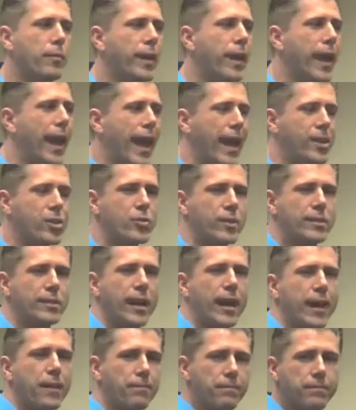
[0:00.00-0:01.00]
bit of extra
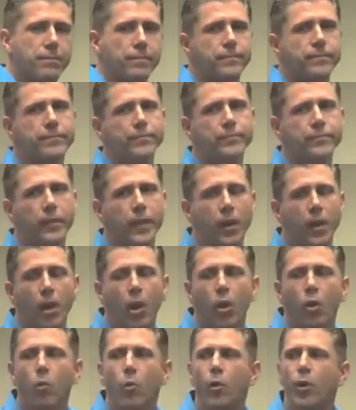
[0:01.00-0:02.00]
time?
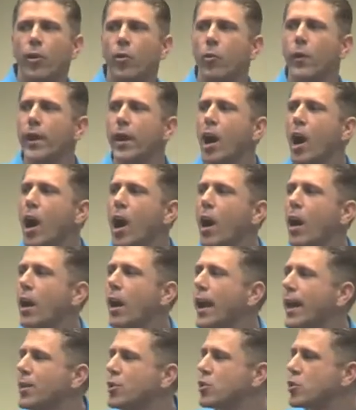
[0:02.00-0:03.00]
Wouldn't we all
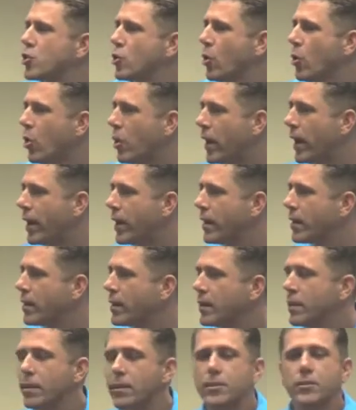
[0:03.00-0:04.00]
enjoy
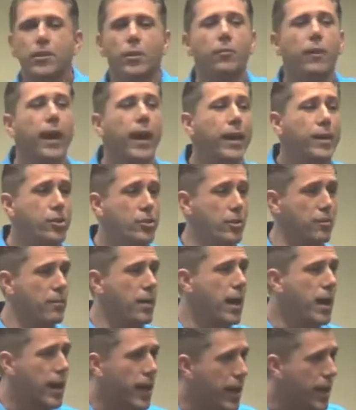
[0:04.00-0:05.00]
some extra
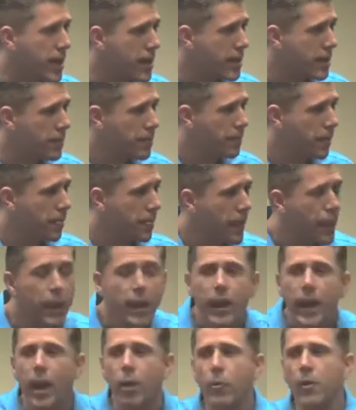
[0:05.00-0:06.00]
money?
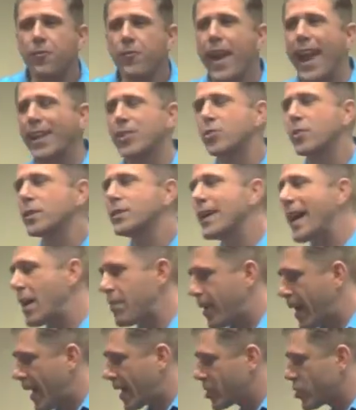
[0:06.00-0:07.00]
And with extra
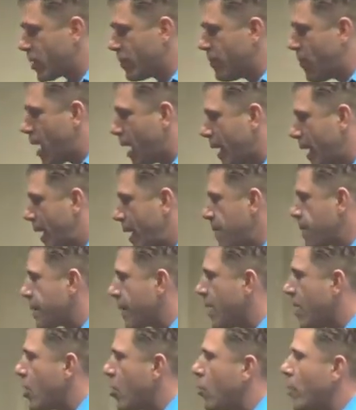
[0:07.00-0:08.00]
time and extra money,
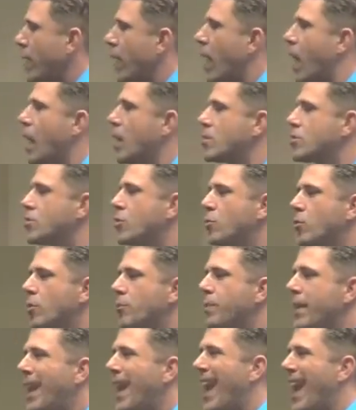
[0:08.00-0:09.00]
we also
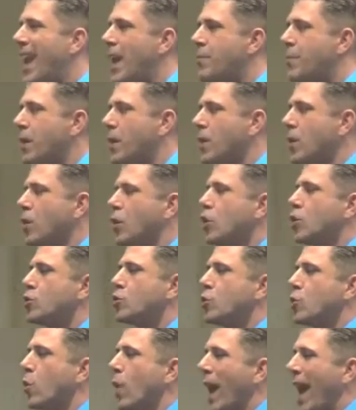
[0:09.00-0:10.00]
would be able
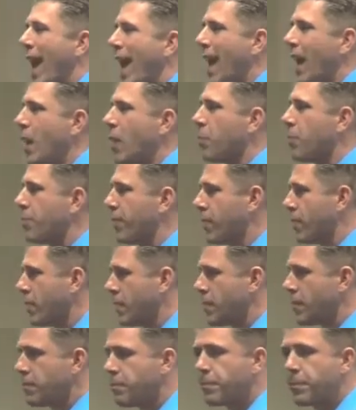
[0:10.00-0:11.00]
to
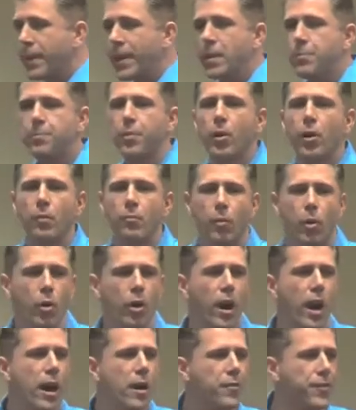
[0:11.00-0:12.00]
help people
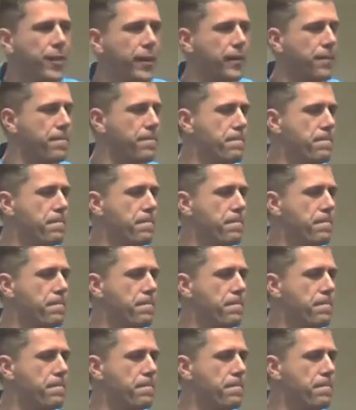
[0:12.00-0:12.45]
more often.